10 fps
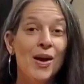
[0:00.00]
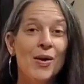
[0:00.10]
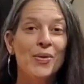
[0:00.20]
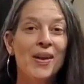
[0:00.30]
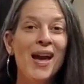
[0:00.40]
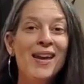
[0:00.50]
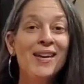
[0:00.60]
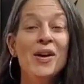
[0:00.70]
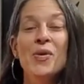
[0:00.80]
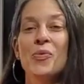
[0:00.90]

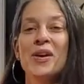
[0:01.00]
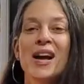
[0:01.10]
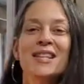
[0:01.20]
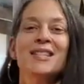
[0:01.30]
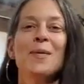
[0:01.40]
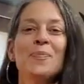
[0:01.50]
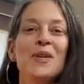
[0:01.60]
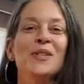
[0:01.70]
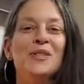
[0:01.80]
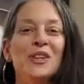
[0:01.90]
Okay, we got
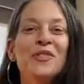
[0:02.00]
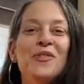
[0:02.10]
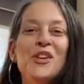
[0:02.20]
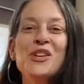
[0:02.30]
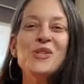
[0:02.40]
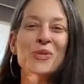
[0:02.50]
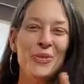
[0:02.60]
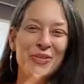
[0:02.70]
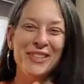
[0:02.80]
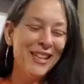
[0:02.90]
something good for you.
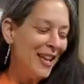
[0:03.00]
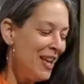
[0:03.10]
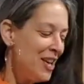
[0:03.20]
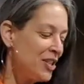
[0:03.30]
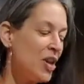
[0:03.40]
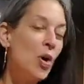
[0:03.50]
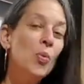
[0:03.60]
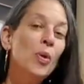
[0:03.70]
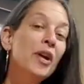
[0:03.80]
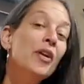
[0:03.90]

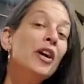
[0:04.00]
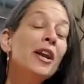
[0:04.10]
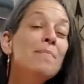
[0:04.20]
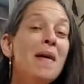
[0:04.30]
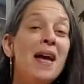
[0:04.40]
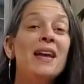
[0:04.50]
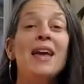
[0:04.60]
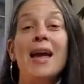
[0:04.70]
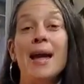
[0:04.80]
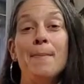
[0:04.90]
So we're gonna make
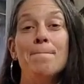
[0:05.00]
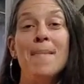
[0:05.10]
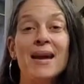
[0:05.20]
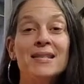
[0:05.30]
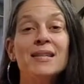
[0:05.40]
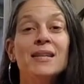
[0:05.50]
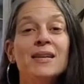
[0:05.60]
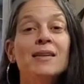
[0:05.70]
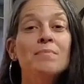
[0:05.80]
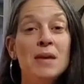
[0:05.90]
a
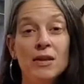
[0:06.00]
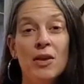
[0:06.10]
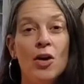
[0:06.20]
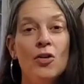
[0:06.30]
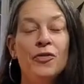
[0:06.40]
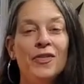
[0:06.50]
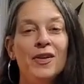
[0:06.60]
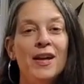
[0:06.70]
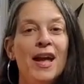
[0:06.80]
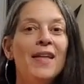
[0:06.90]
Mexican meatloaf,
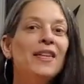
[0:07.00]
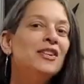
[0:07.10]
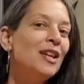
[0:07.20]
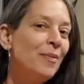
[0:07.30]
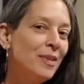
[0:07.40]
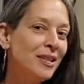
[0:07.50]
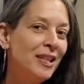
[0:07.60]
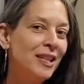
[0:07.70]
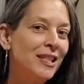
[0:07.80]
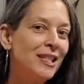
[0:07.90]
and then Jeremy's
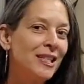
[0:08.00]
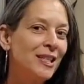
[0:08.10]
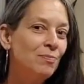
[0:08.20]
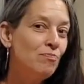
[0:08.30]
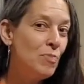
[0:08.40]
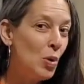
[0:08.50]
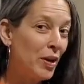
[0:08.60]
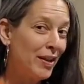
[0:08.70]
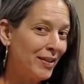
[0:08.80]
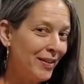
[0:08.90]
gonna smoke
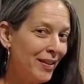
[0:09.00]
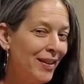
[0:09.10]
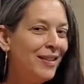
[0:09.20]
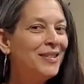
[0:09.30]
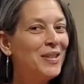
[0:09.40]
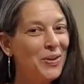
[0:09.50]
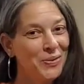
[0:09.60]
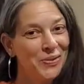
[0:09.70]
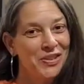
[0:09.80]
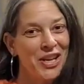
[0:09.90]
it. So
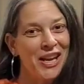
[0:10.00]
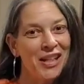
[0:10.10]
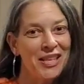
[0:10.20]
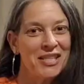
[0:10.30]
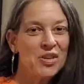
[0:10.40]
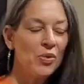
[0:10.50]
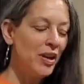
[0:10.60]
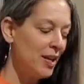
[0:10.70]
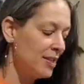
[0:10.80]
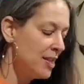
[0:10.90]
check out these
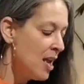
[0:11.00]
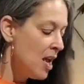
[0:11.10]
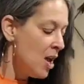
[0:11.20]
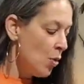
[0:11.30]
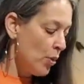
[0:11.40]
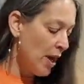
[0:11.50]
ingredients. We